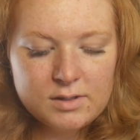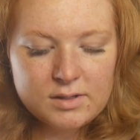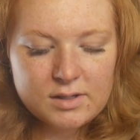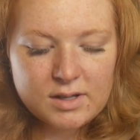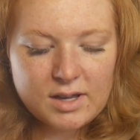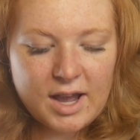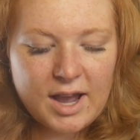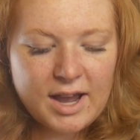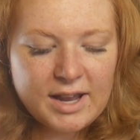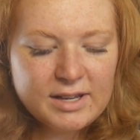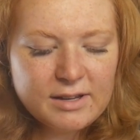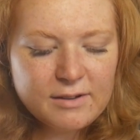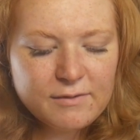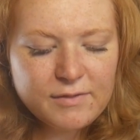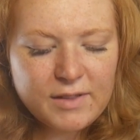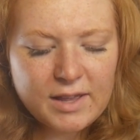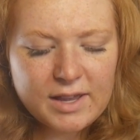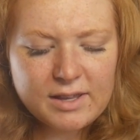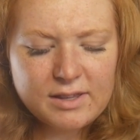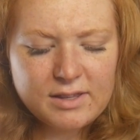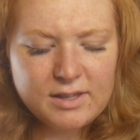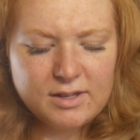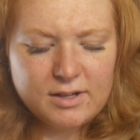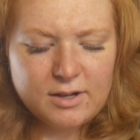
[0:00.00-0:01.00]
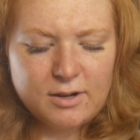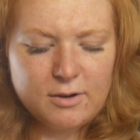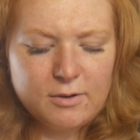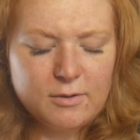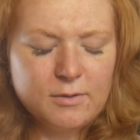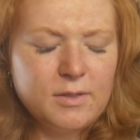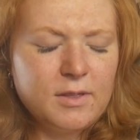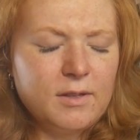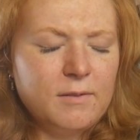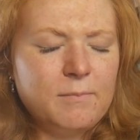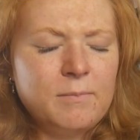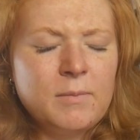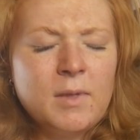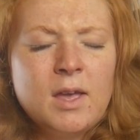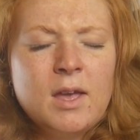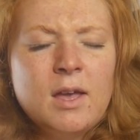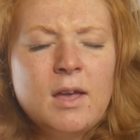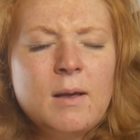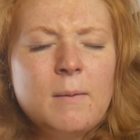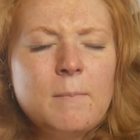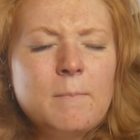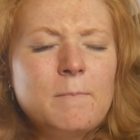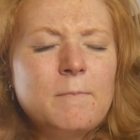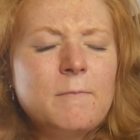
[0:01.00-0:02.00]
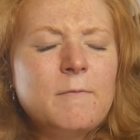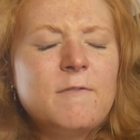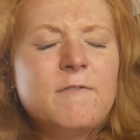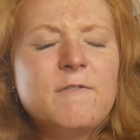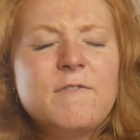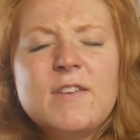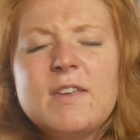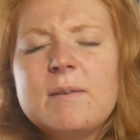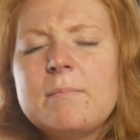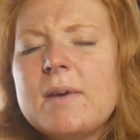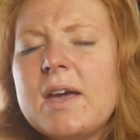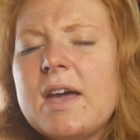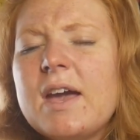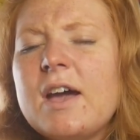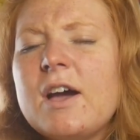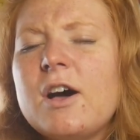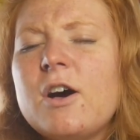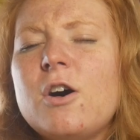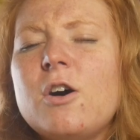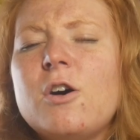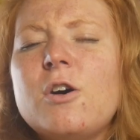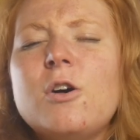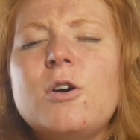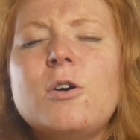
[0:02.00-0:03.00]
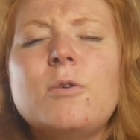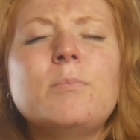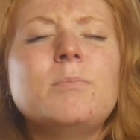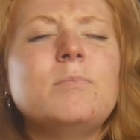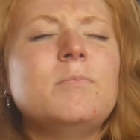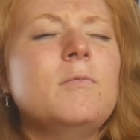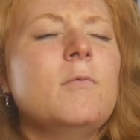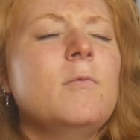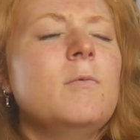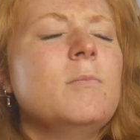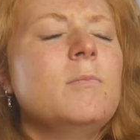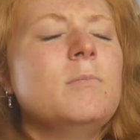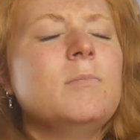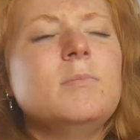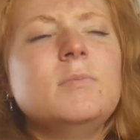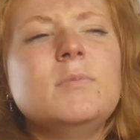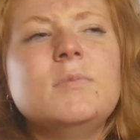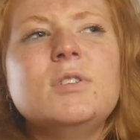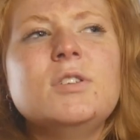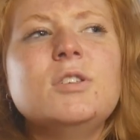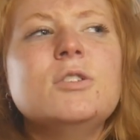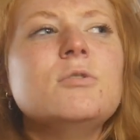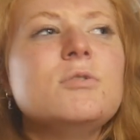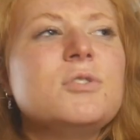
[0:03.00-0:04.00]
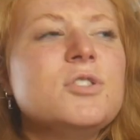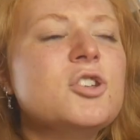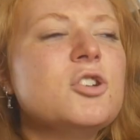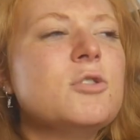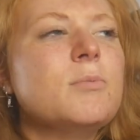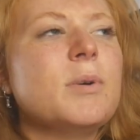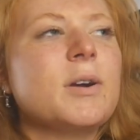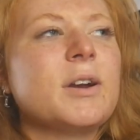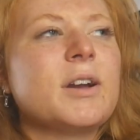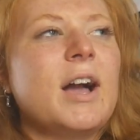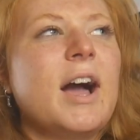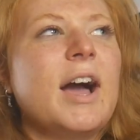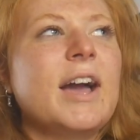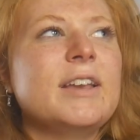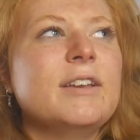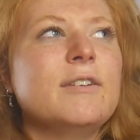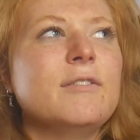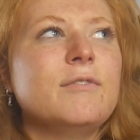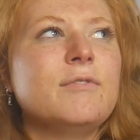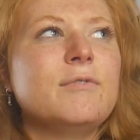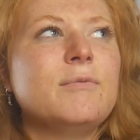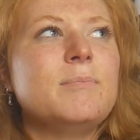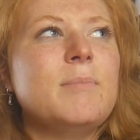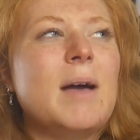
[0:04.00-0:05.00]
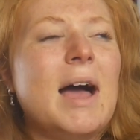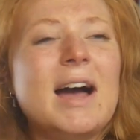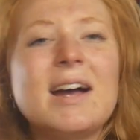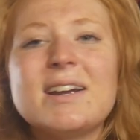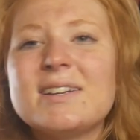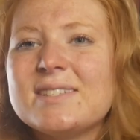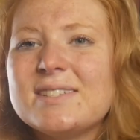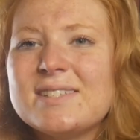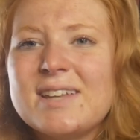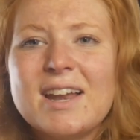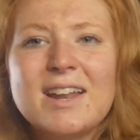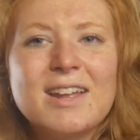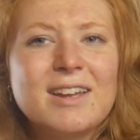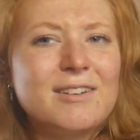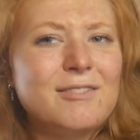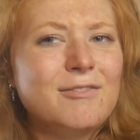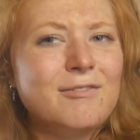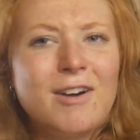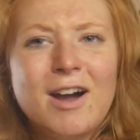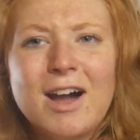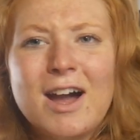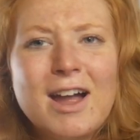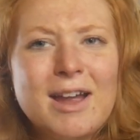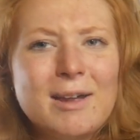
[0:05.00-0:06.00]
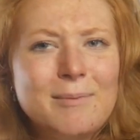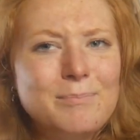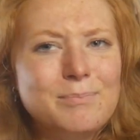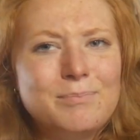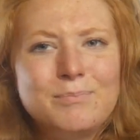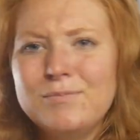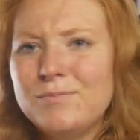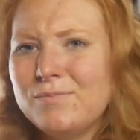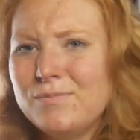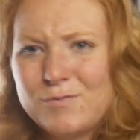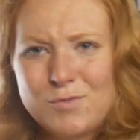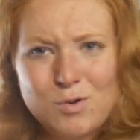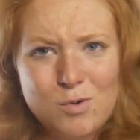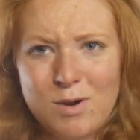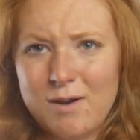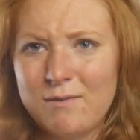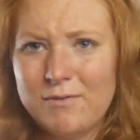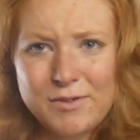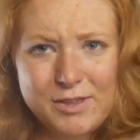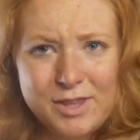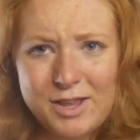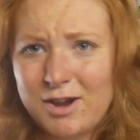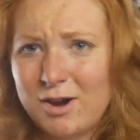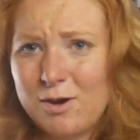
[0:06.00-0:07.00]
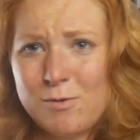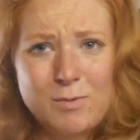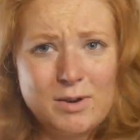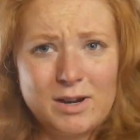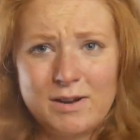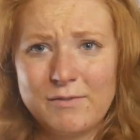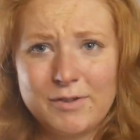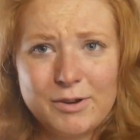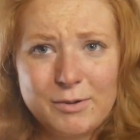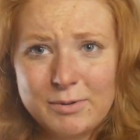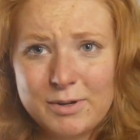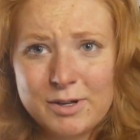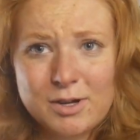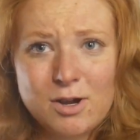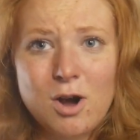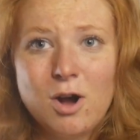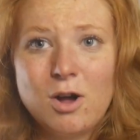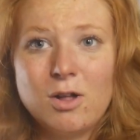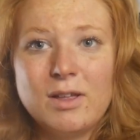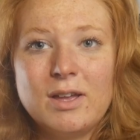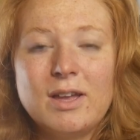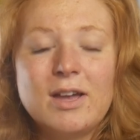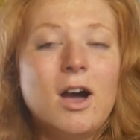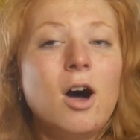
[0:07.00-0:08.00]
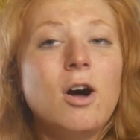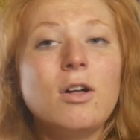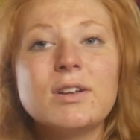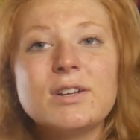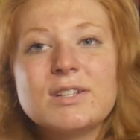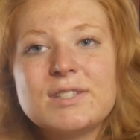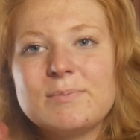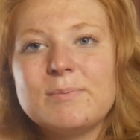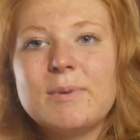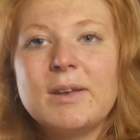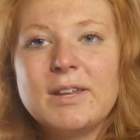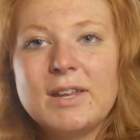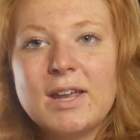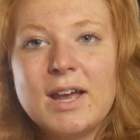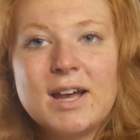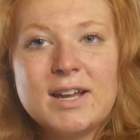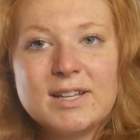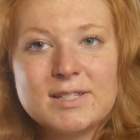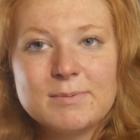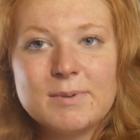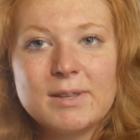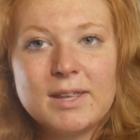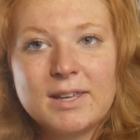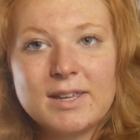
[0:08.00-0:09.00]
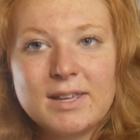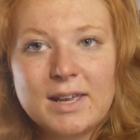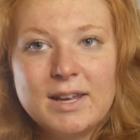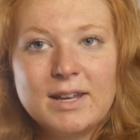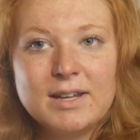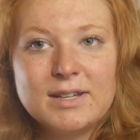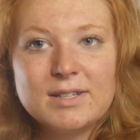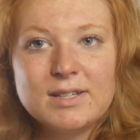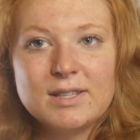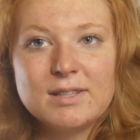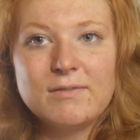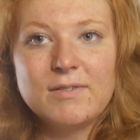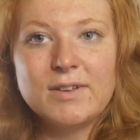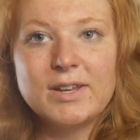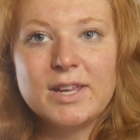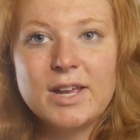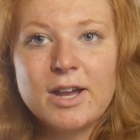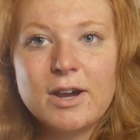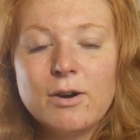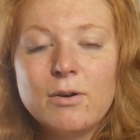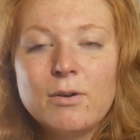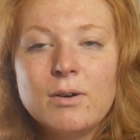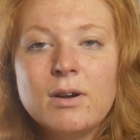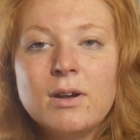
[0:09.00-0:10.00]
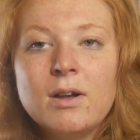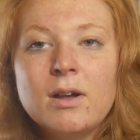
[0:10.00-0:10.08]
Kind of like, you know, the female YouTuber kind of aesthetic vibe, whoever they are, whatever you want to call it. I'll explain it as we, like, get into the video.